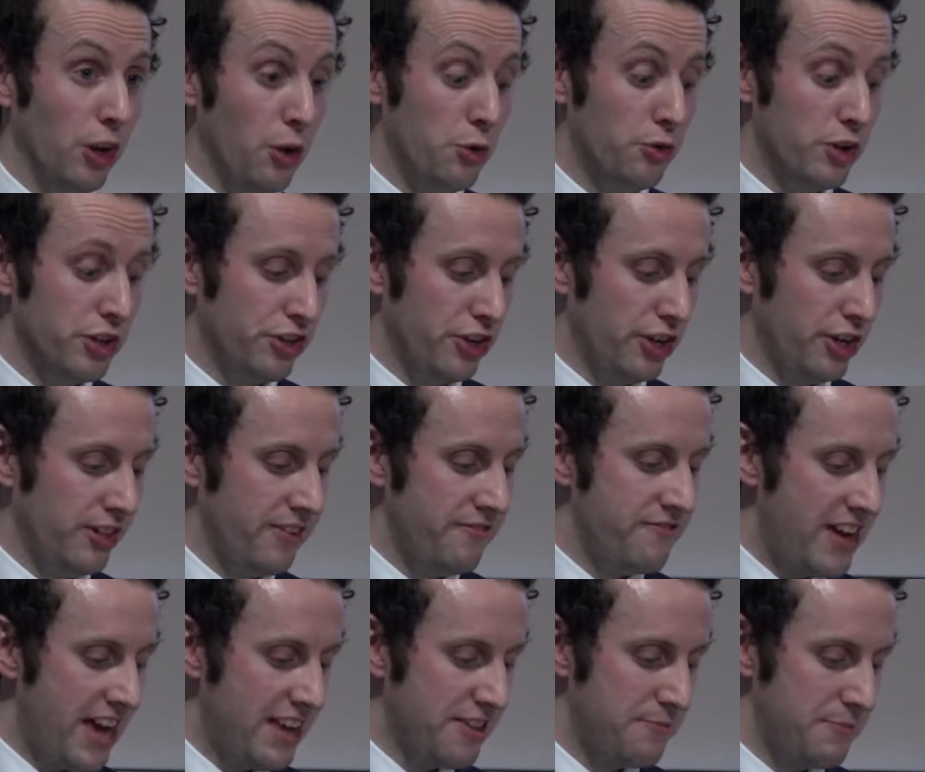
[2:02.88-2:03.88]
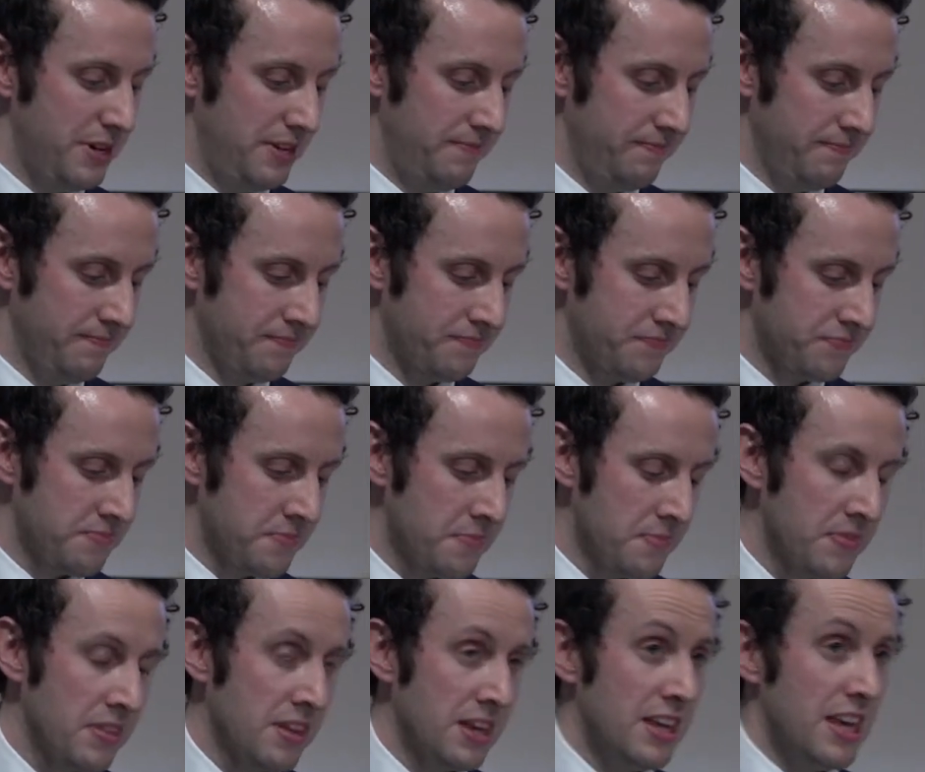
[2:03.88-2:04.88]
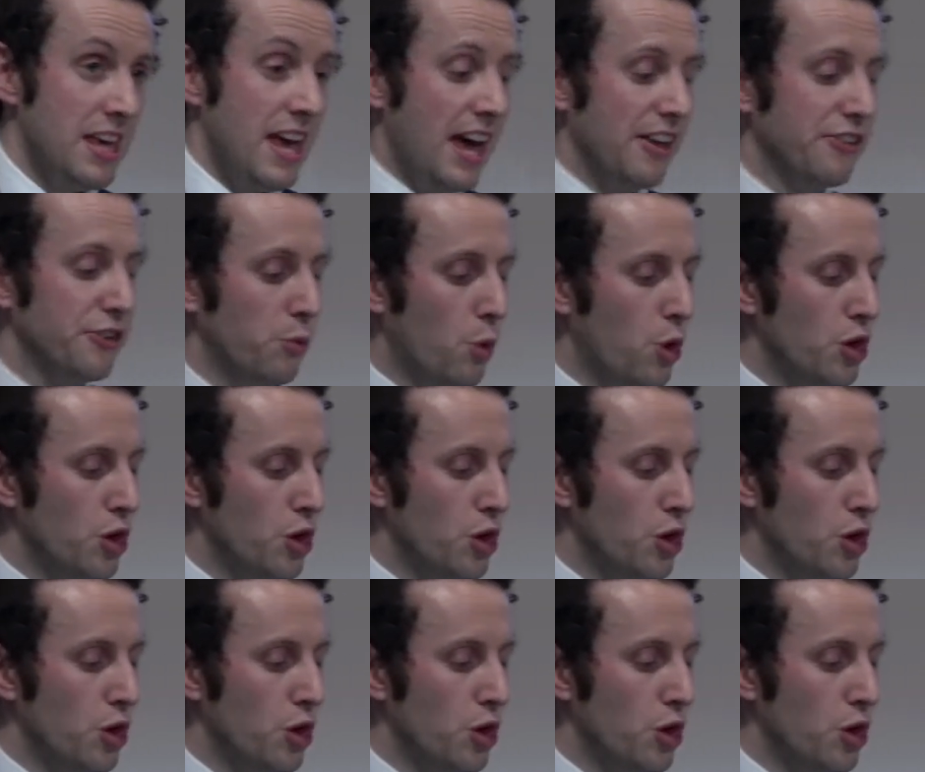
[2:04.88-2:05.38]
low return on investment. As the